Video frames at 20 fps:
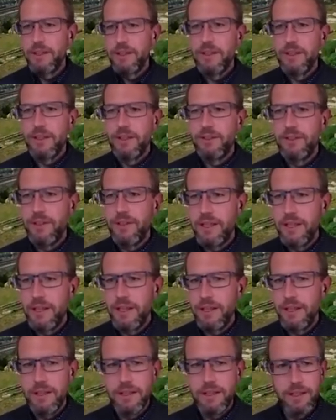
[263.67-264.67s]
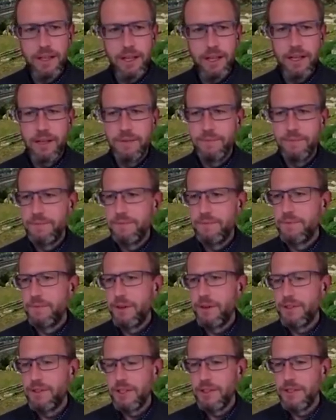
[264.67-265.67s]
You can see that, um,
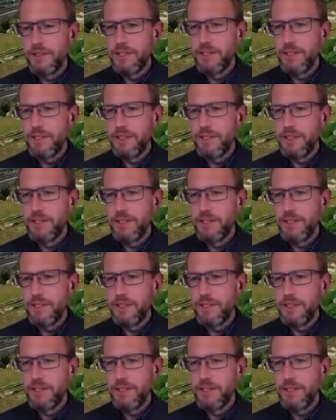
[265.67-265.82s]
for instance,